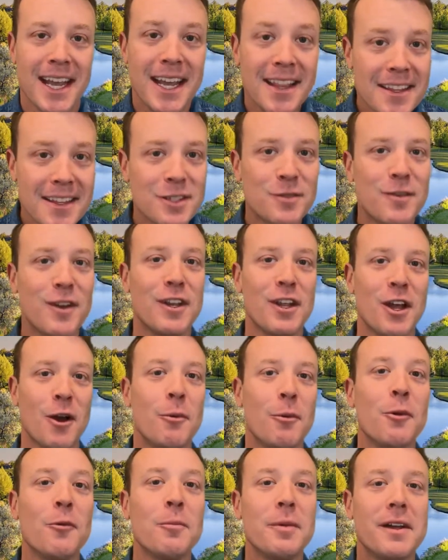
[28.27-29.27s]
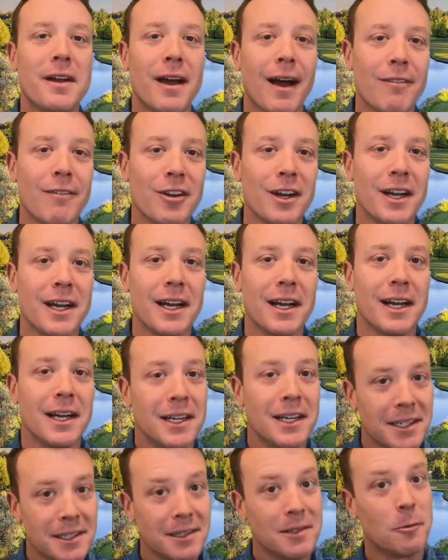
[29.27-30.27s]
In this video, we'll be covering
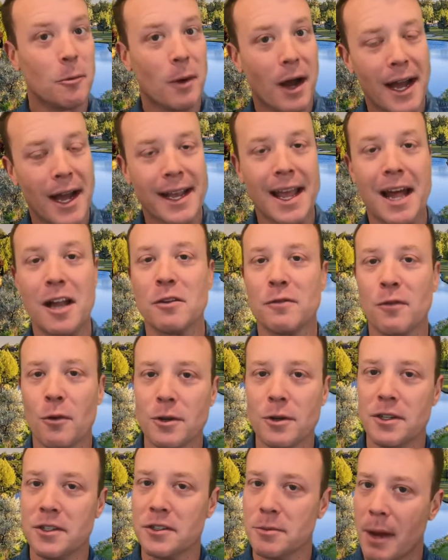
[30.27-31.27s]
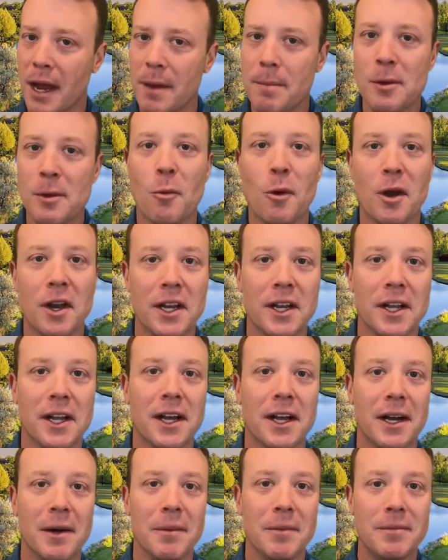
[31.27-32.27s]
why Californians might be wanting to
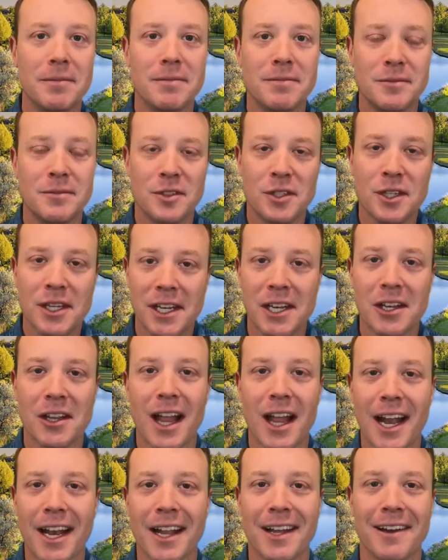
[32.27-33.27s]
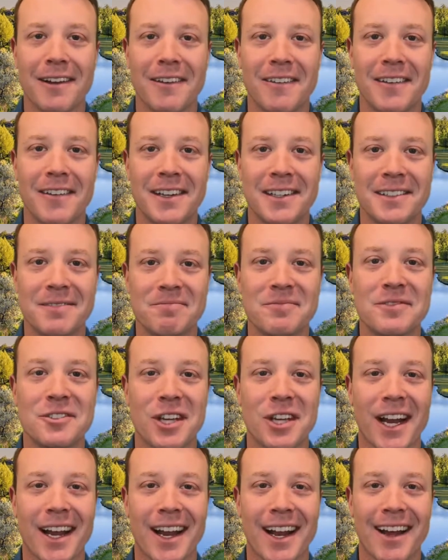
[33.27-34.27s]
come to Eagle, Idaho.
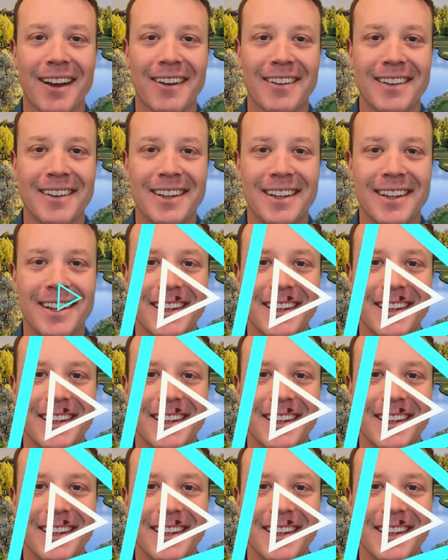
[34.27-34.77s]
Check it out.